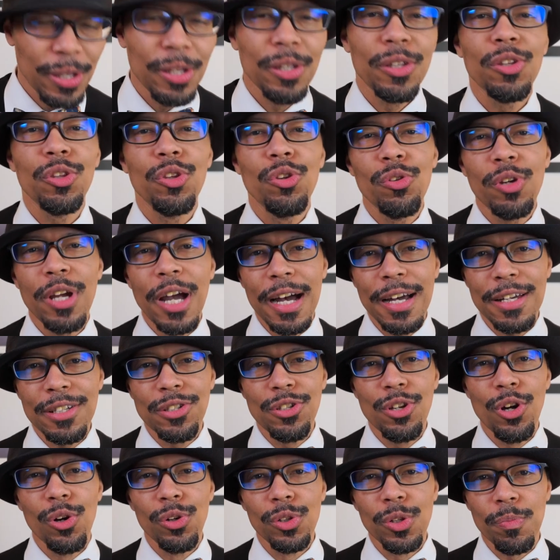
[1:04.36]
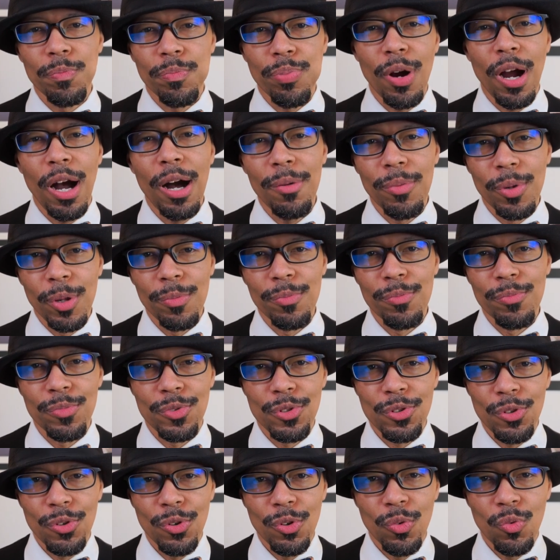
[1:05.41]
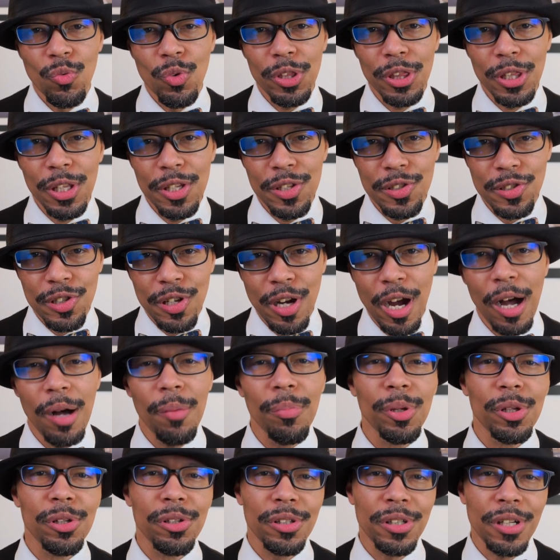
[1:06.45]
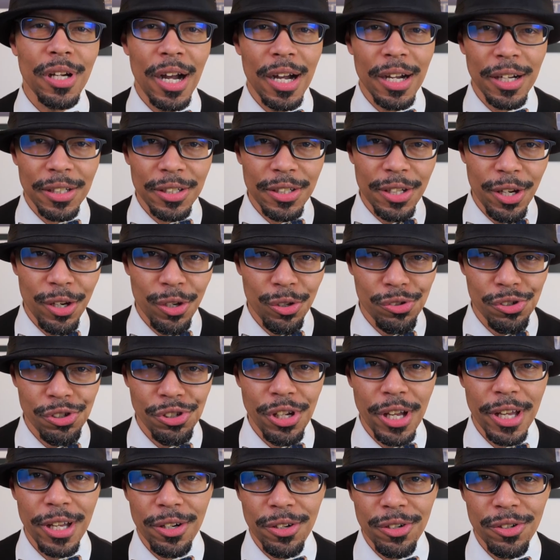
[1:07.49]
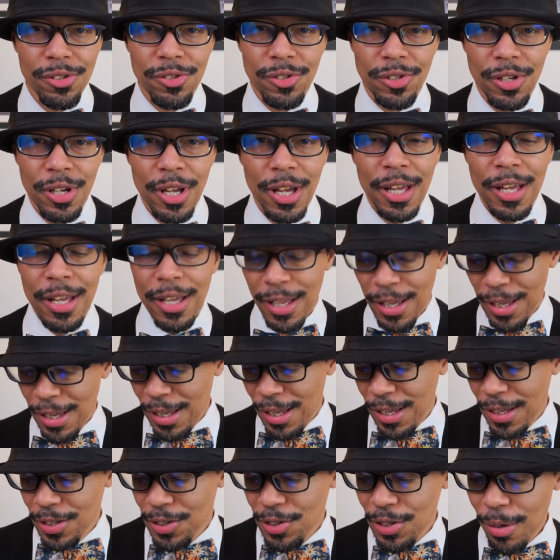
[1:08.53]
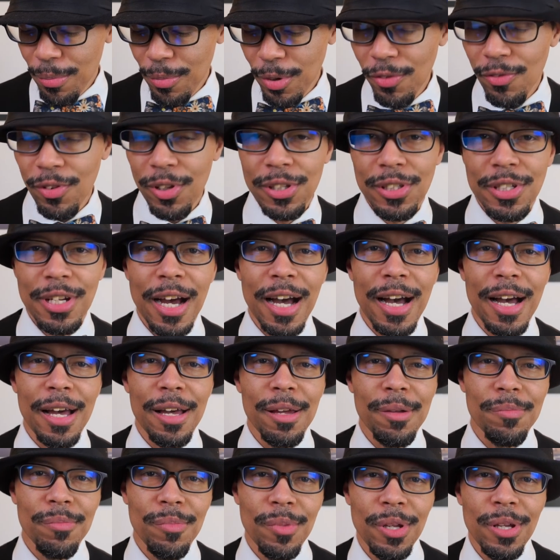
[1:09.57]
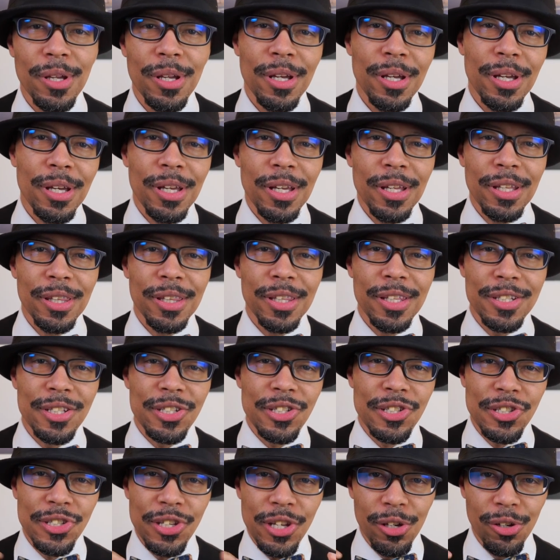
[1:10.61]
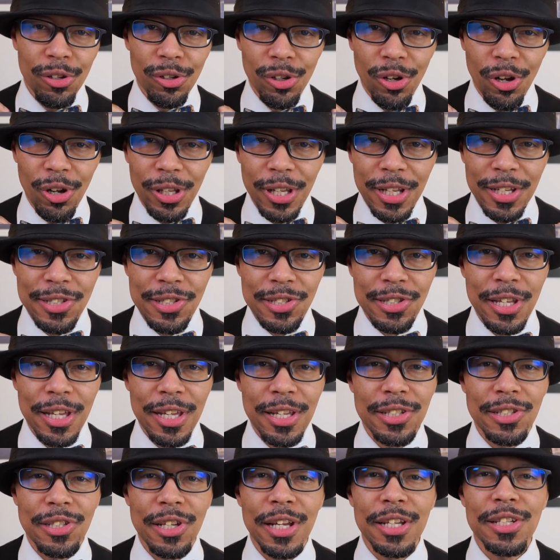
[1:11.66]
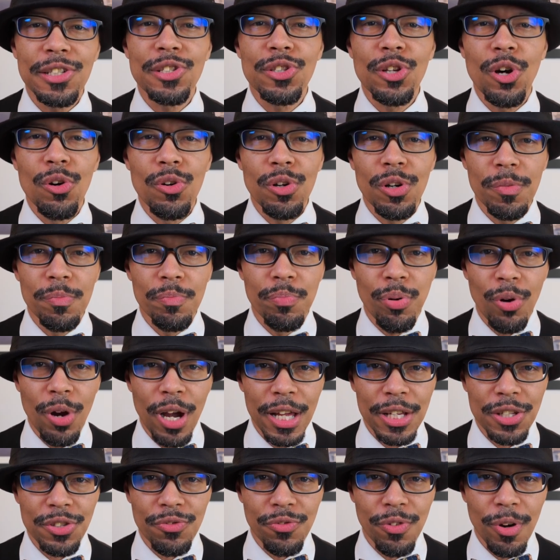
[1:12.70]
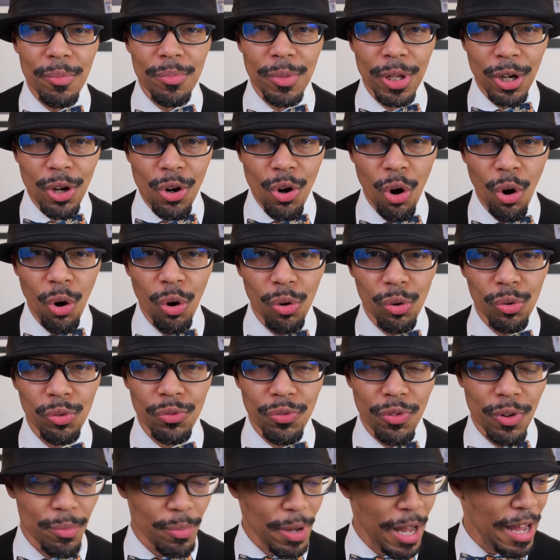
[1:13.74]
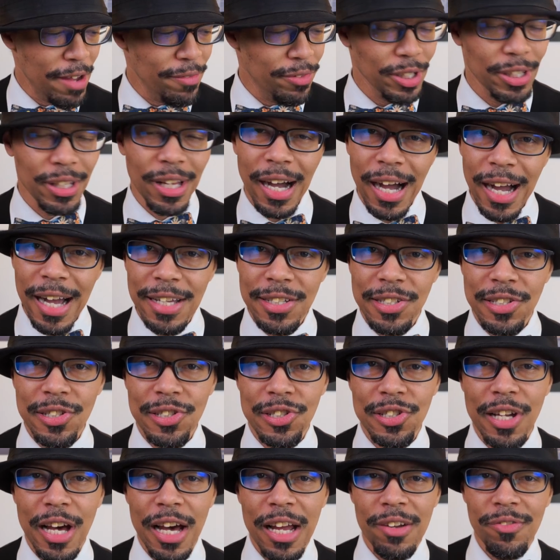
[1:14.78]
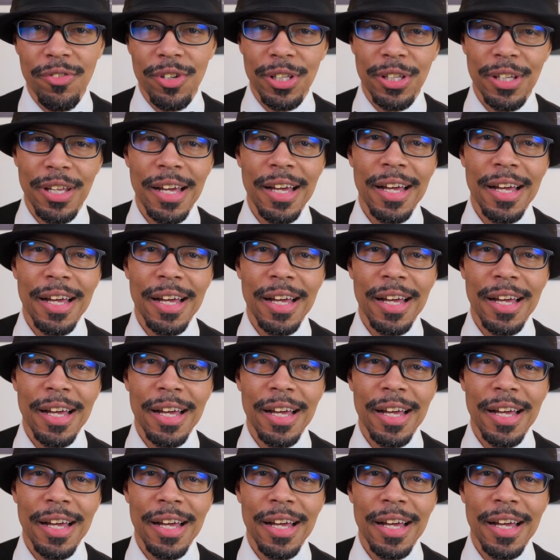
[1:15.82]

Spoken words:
you guys know the problems with these cobbler cocktail shakers. Some of the time, the seal on these things gets so compressed from the cold, from having the ice inside of it,